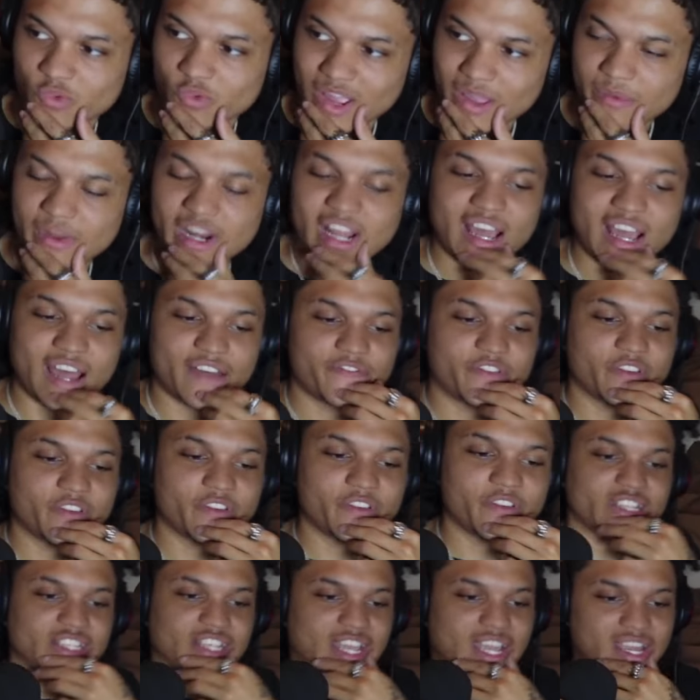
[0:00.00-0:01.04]
But I, I feel what he's
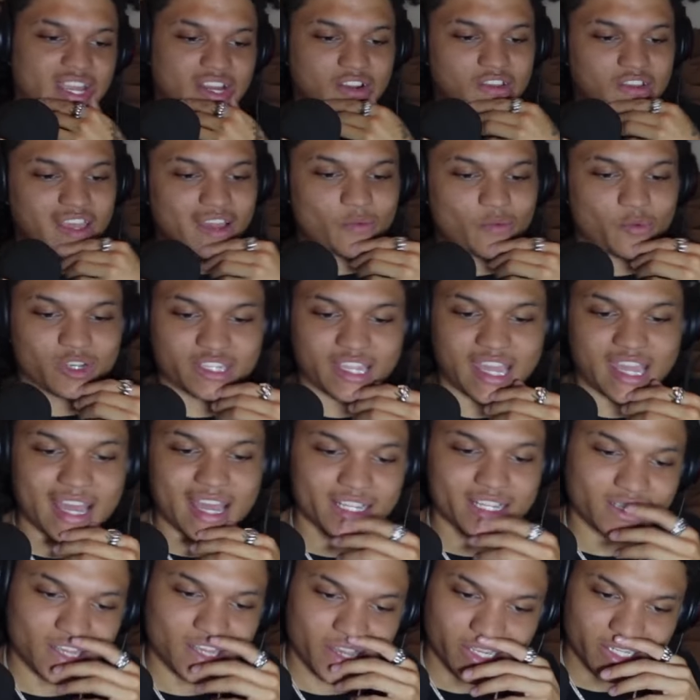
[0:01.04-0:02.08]
saying though. They was canceling
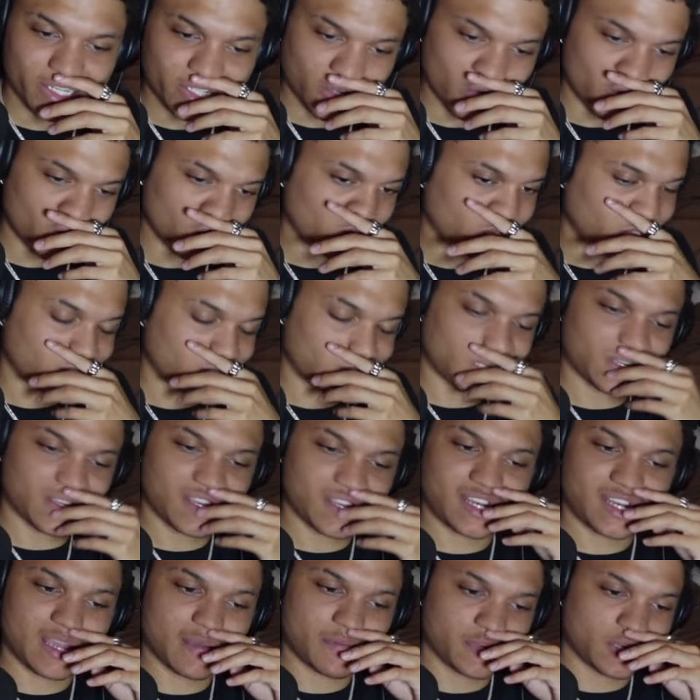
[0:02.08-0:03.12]
all his shows and stuff like
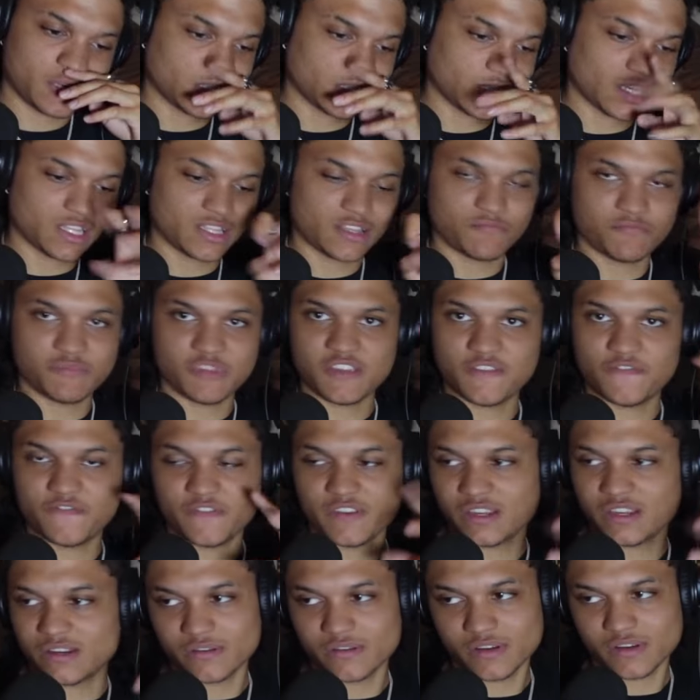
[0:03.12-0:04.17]
that because of the beef and
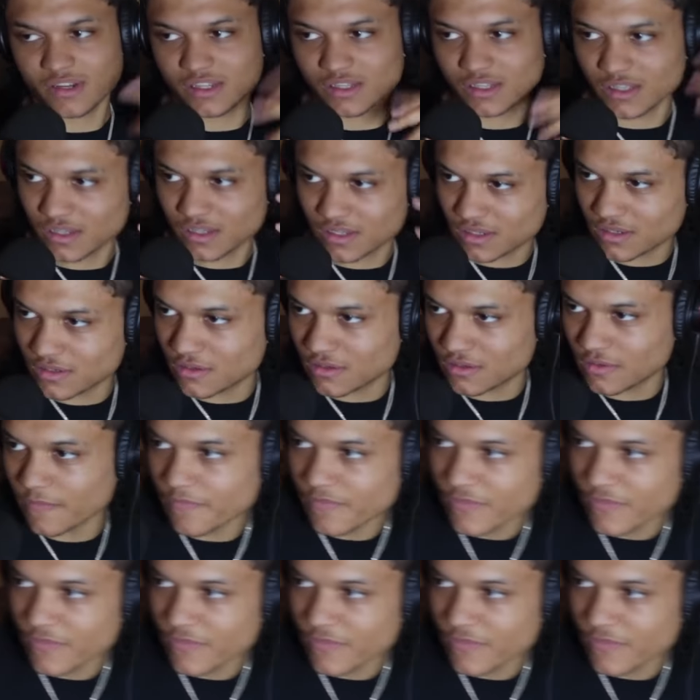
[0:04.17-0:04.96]
all this other stuff. I'm